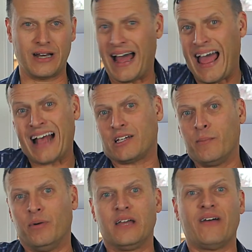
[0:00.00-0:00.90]
And I actually
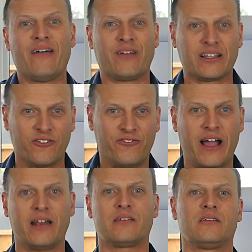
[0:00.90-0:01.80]
believe I've got the
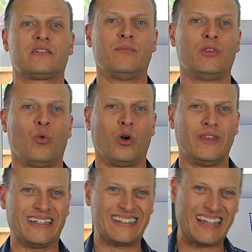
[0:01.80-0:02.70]
finest system in the
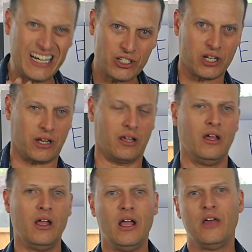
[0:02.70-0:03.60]
world at teaching
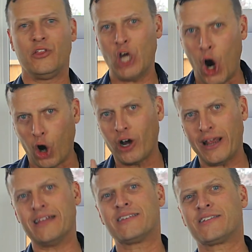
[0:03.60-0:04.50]
the art
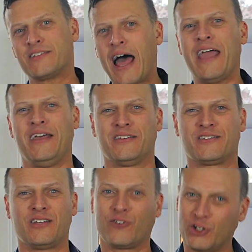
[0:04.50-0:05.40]
and
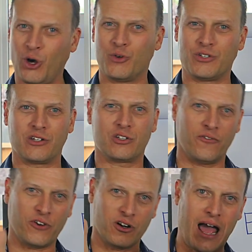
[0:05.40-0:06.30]
science of closing. So
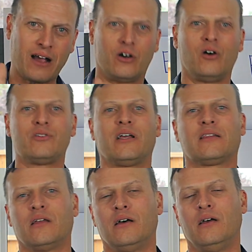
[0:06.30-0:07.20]
if you're not closing
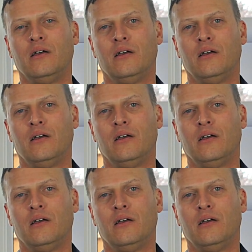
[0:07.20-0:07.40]
at the